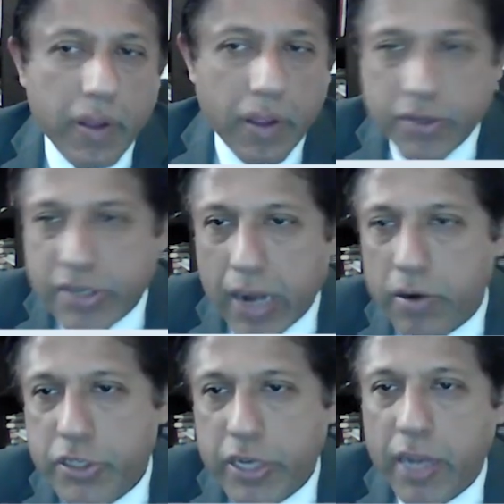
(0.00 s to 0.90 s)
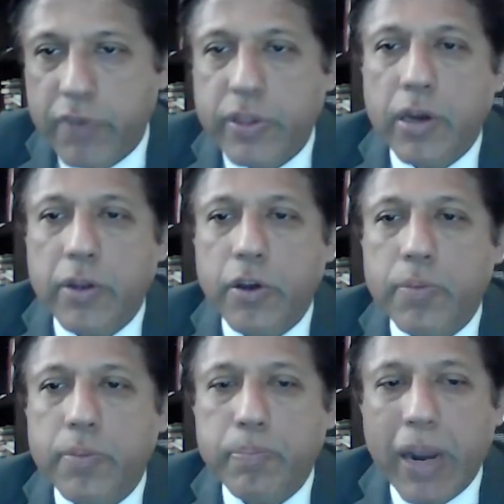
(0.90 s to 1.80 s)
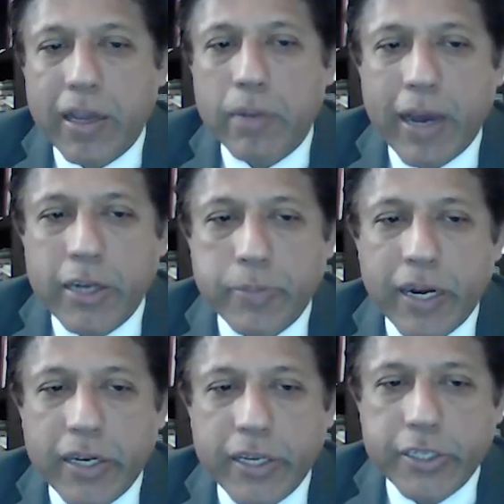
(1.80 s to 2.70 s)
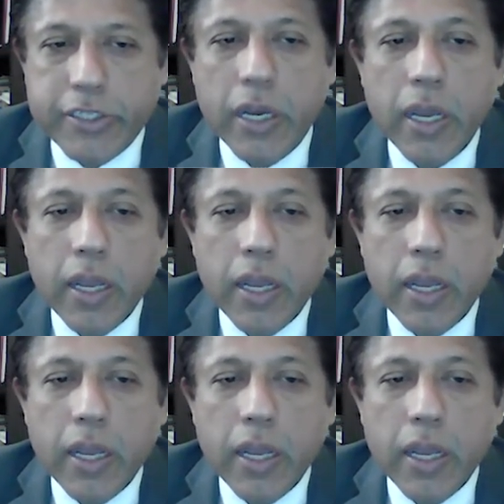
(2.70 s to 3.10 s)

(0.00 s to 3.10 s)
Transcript: it's not going to change with your medical management, at least,